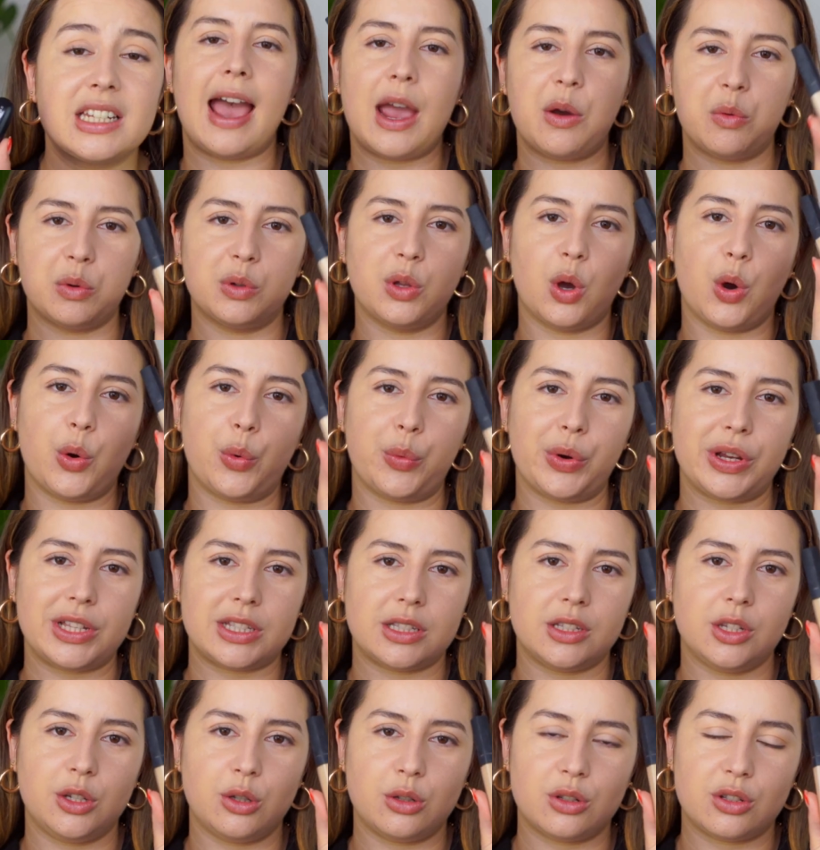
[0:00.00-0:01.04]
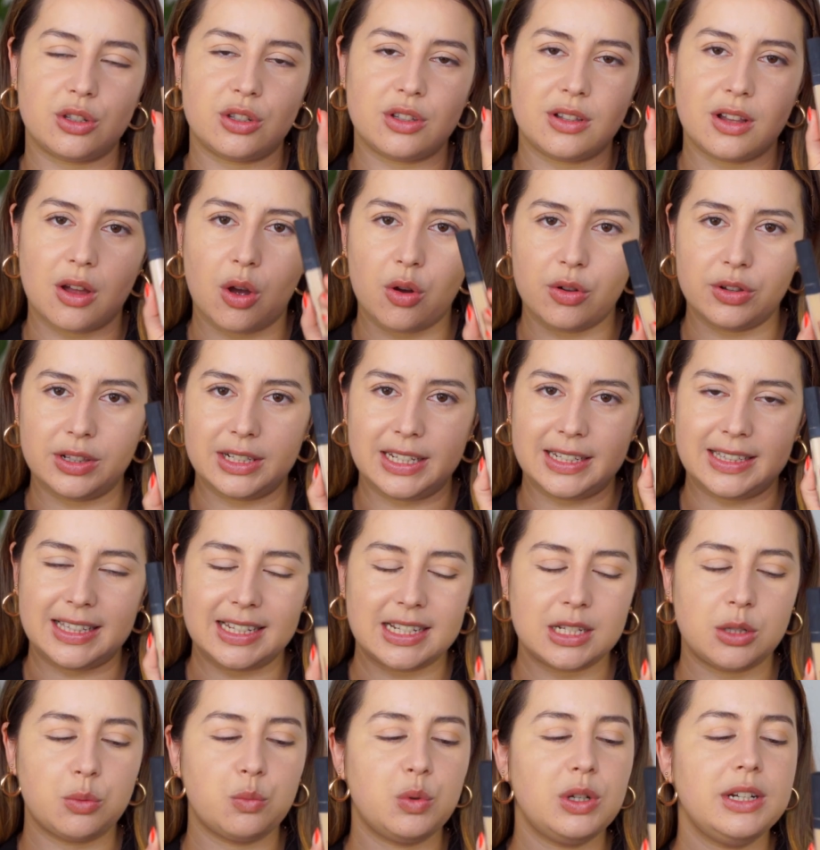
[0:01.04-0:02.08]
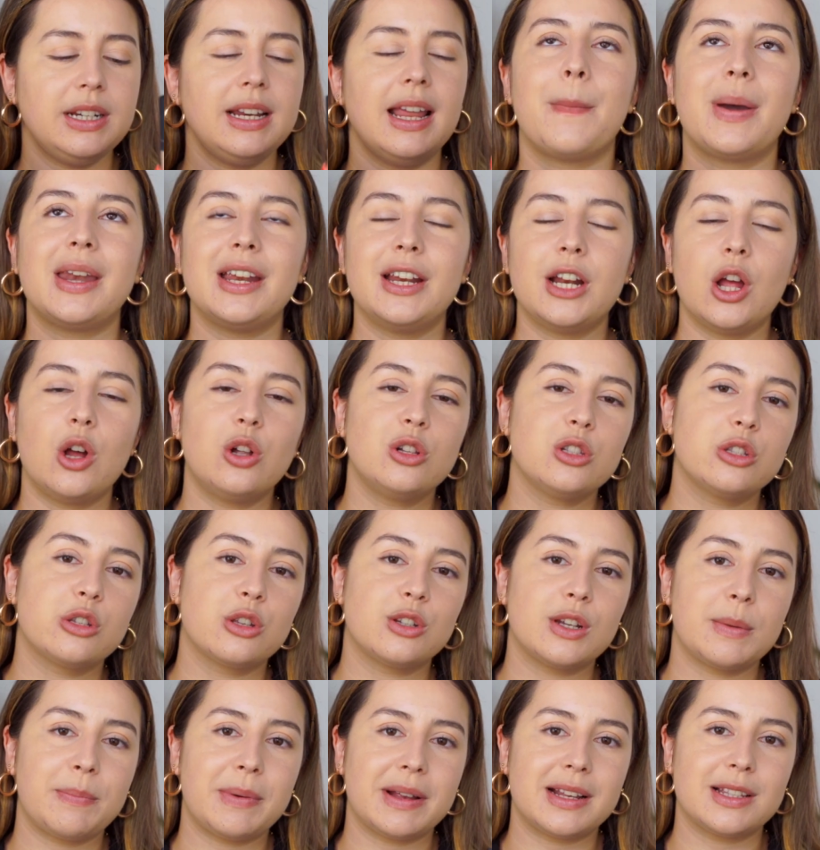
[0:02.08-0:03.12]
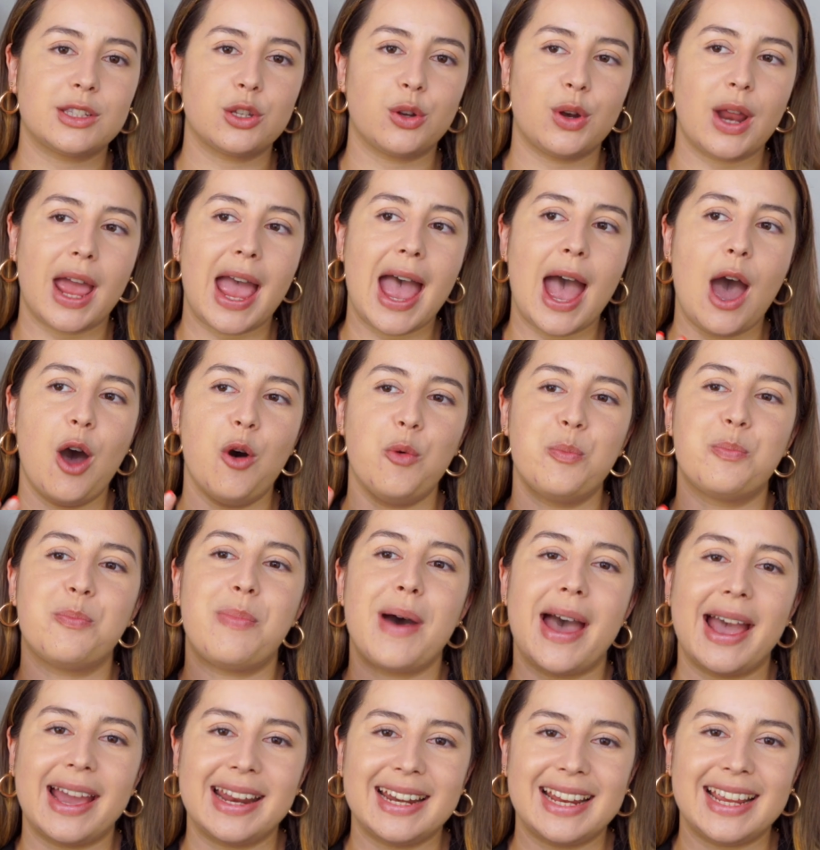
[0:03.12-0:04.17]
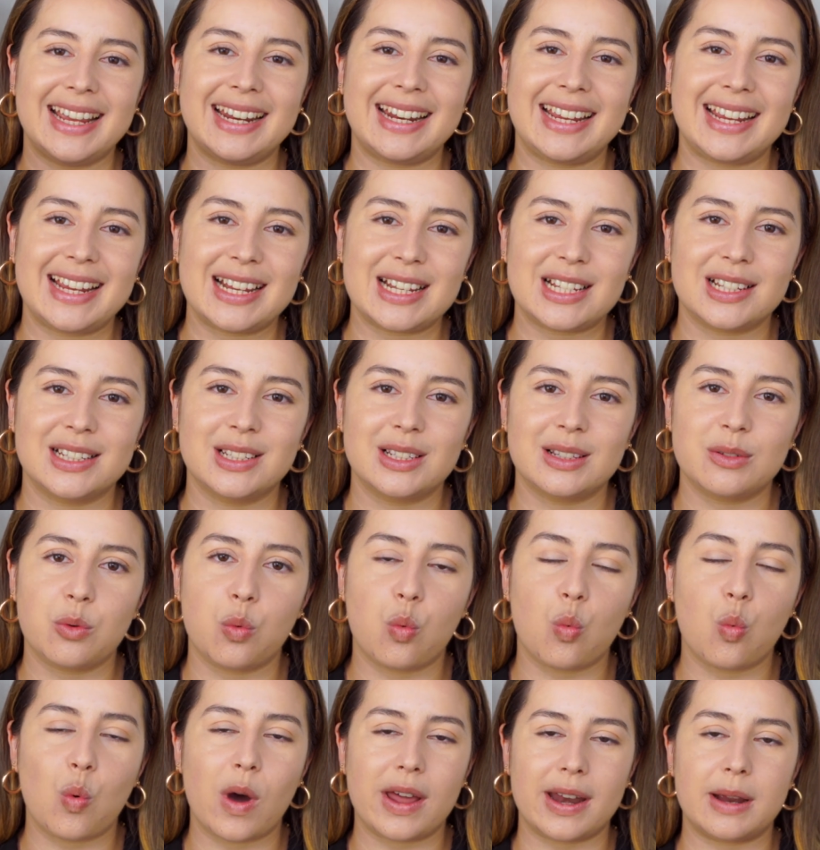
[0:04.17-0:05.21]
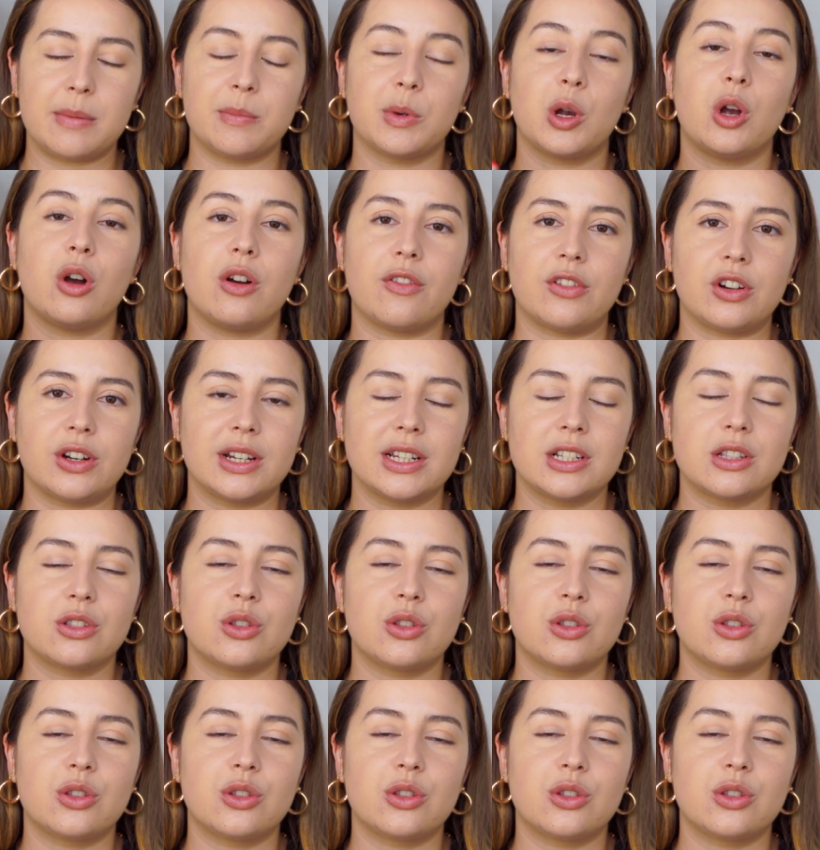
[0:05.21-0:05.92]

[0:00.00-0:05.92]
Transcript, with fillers: I will always use only this one, but it also depends on how bad it is what I'm covering.